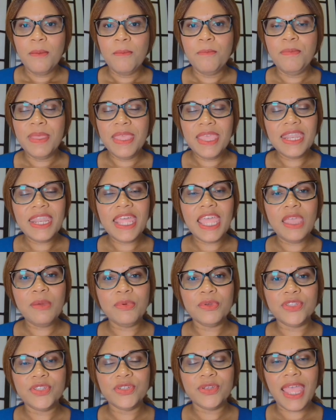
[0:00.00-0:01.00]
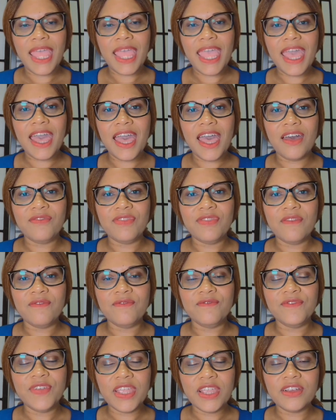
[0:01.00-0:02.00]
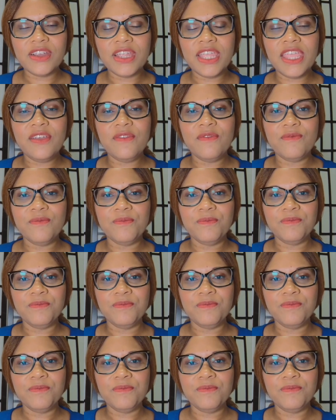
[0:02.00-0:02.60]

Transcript: Being able to have that very